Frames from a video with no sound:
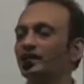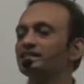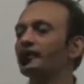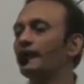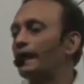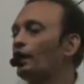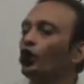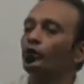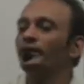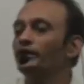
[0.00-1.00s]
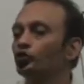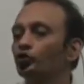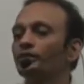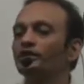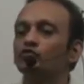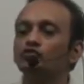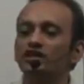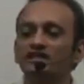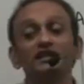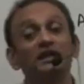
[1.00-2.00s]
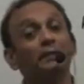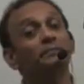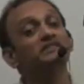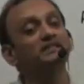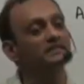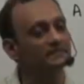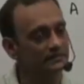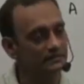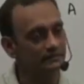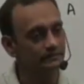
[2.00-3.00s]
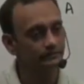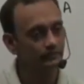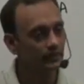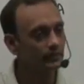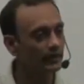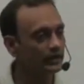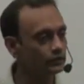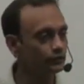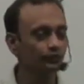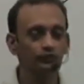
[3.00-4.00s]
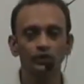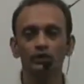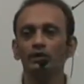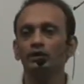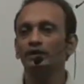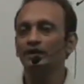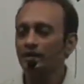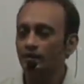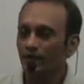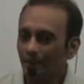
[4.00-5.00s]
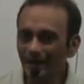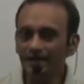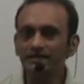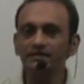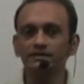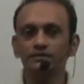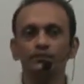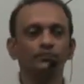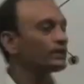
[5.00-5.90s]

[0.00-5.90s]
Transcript: let's say, A or B could be used as an observer, right? That means